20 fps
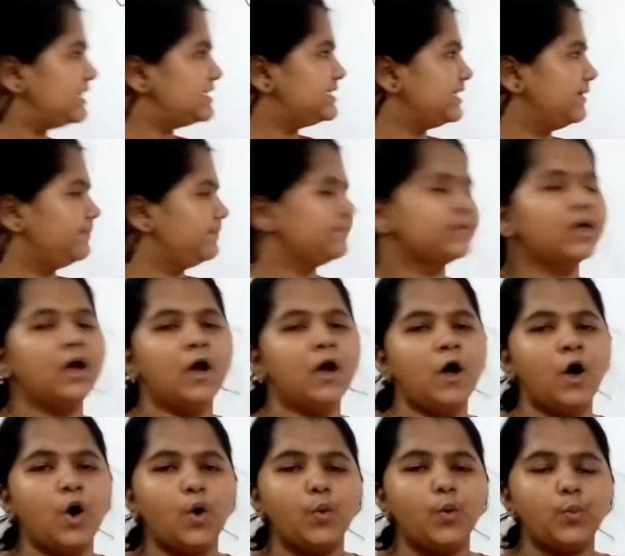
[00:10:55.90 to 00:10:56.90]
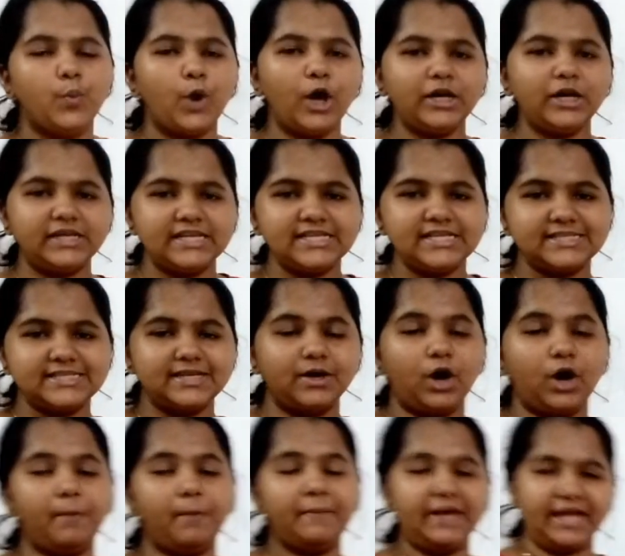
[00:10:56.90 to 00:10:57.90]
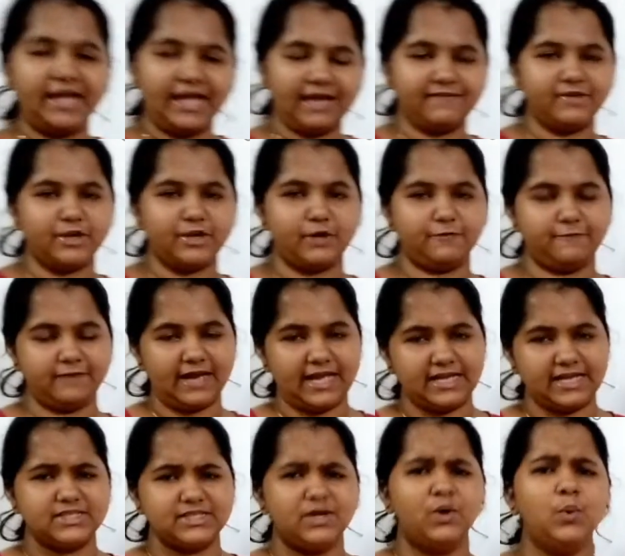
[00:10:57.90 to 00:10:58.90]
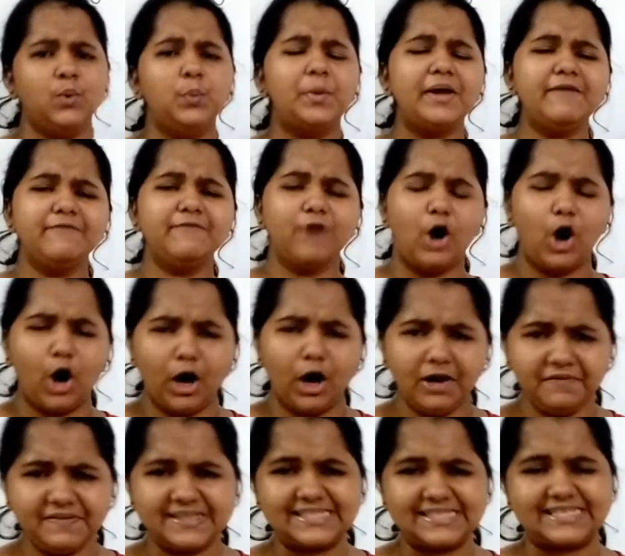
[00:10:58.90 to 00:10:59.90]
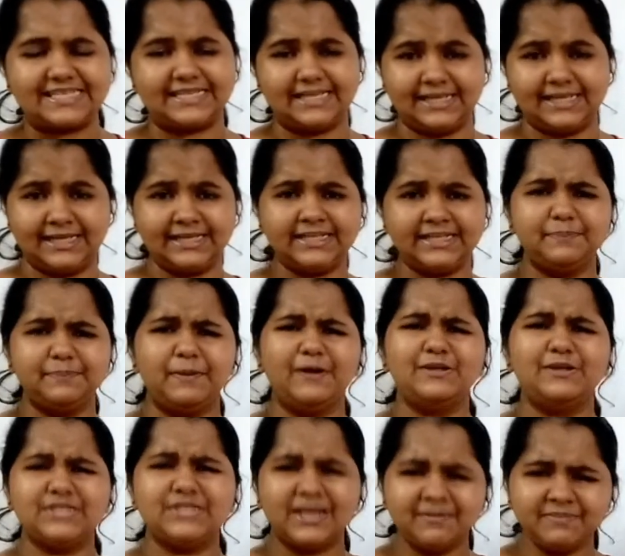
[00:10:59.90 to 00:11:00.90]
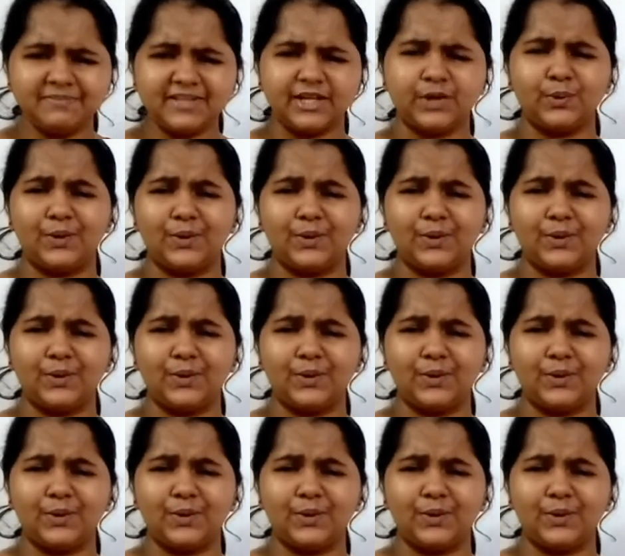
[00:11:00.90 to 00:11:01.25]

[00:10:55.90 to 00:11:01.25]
see. What is the behavior of light? We've always learned about something known